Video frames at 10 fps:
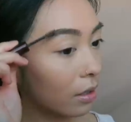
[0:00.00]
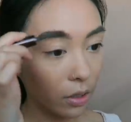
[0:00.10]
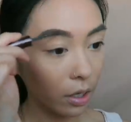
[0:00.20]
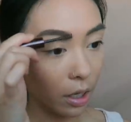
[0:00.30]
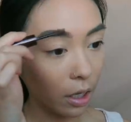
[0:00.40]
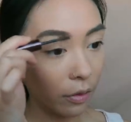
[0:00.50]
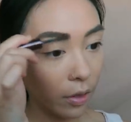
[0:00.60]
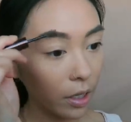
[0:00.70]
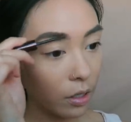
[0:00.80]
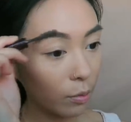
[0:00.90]
So I kind of
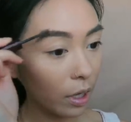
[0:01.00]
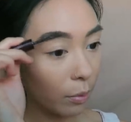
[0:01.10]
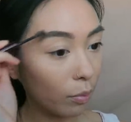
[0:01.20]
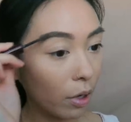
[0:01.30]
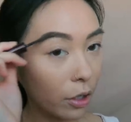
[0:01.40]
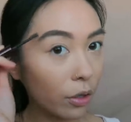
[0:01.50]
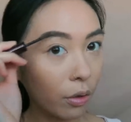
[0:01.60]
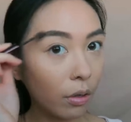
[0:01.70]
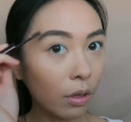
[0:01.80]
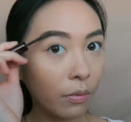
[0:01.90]
like to like brush
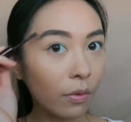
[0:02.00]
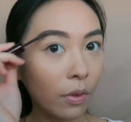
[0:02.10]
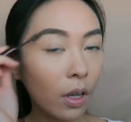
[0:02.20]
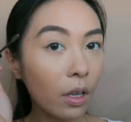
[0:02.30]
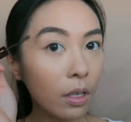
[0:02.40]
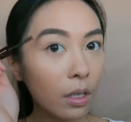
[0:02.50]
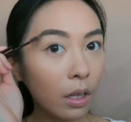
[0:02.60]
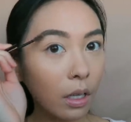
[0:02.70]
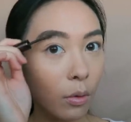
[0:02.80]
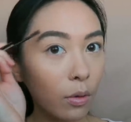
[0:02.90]
through them first
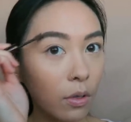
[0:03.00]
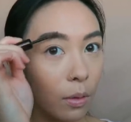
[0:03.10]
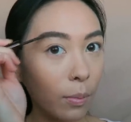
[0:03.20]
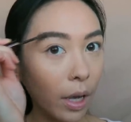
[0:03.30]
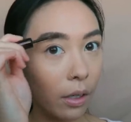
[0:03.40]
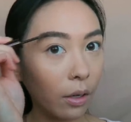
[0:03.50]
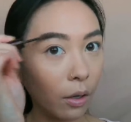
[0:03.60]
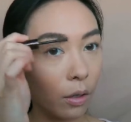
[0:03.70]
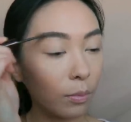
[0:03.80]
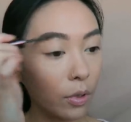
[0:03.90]
and then also back
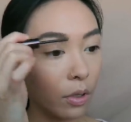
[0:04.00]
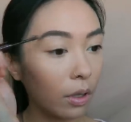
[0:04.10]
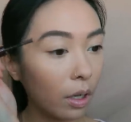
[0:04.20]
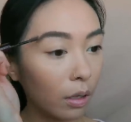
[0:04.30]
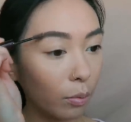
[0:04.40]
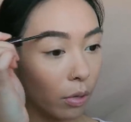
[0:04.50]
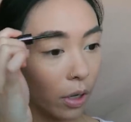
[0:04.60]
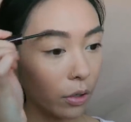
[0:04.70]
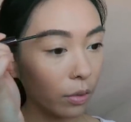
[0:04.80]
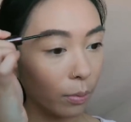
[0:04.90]
comb, so like
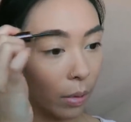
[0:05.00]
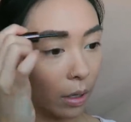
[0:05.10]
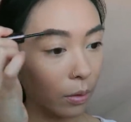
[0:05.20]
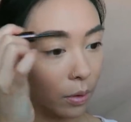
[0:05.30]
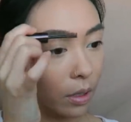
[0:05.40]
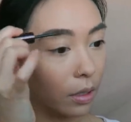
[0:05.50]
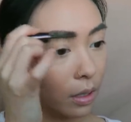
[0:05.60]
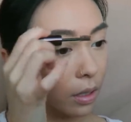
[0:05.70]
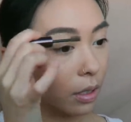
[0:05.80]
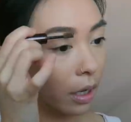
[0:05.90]
brush
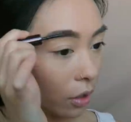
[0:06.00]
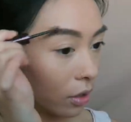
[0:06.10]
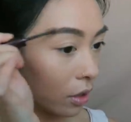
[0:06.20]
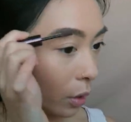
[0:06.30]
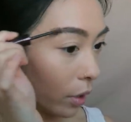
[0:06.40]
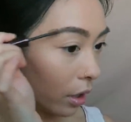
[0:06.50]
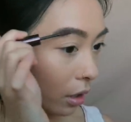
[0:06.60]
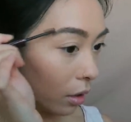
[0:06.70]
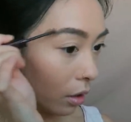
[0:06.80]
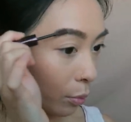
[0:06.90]
backwards, just so
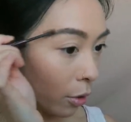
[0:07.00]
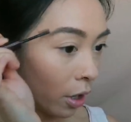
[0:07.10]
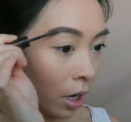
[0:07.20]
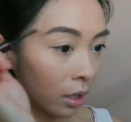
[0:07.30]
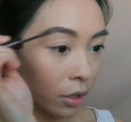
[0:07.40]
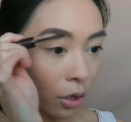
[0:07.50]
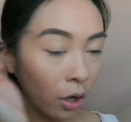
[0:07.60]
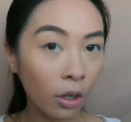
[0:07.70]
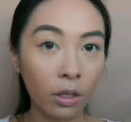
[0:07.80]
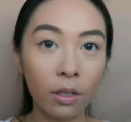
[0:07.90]
the product
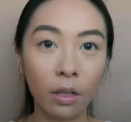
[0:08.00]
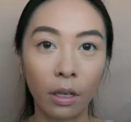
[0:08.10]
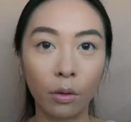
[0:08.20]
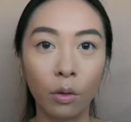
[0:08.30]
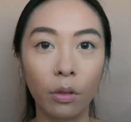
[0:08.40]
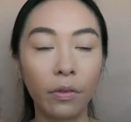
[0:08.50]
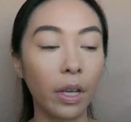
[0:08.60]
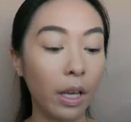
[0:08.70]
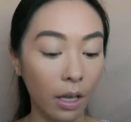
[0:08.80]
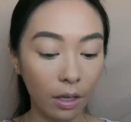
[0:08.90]
coats like all of the
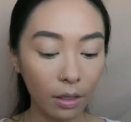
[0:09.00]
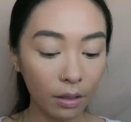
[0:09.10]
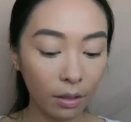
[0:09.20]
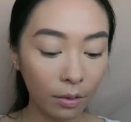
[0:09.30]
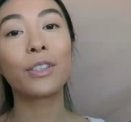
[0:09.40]
hairs.